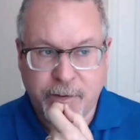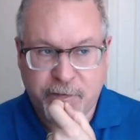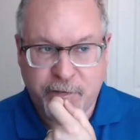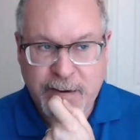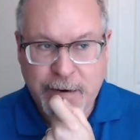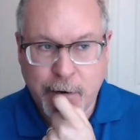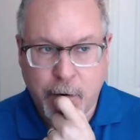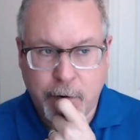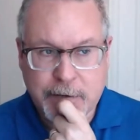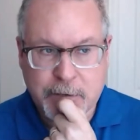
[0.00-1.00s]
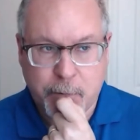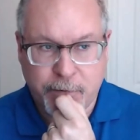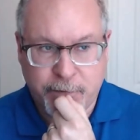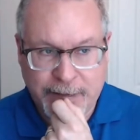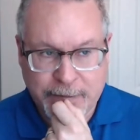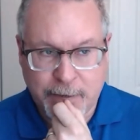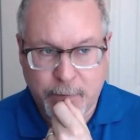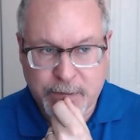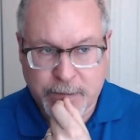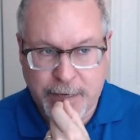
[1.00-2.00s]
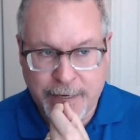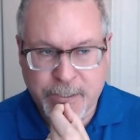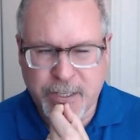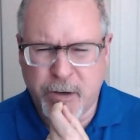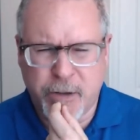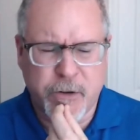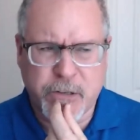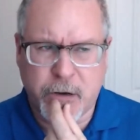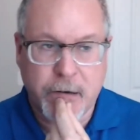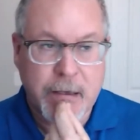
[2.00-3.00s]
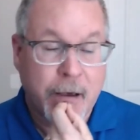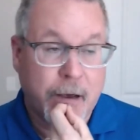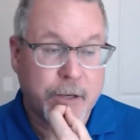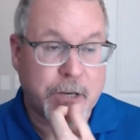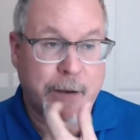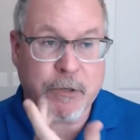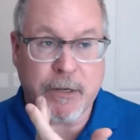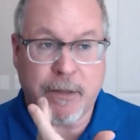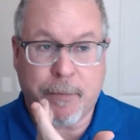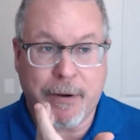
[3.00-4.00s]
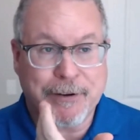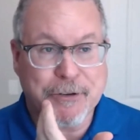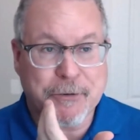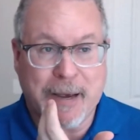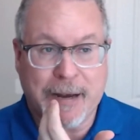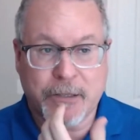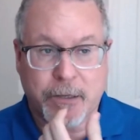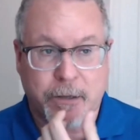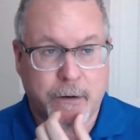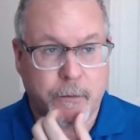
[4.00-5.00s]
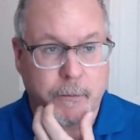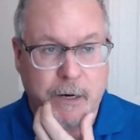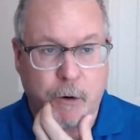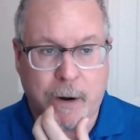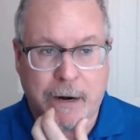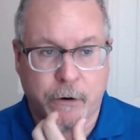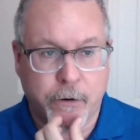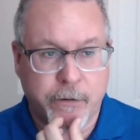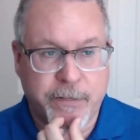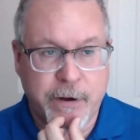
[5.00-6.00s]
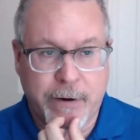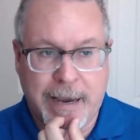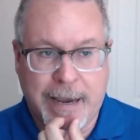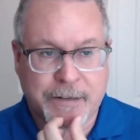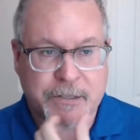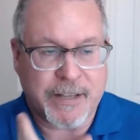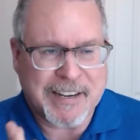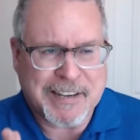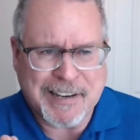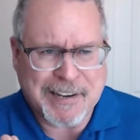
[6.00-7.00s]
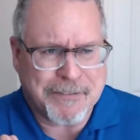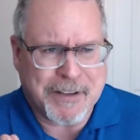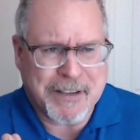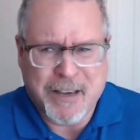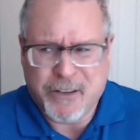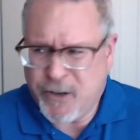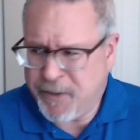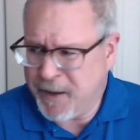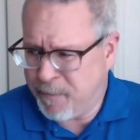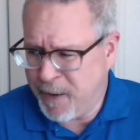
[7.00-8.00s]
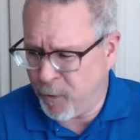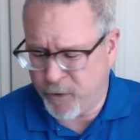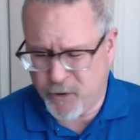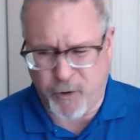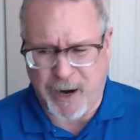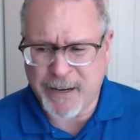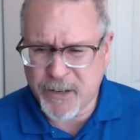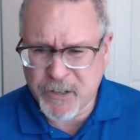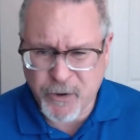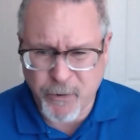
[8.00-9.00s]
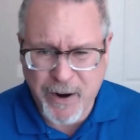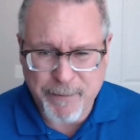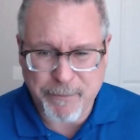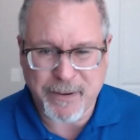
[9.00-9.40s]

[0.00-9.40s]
fear is preventing mistakes. And there's a assumption that probably goes back to like McGregor theory X thinking of like, do you think people are trying to screw up?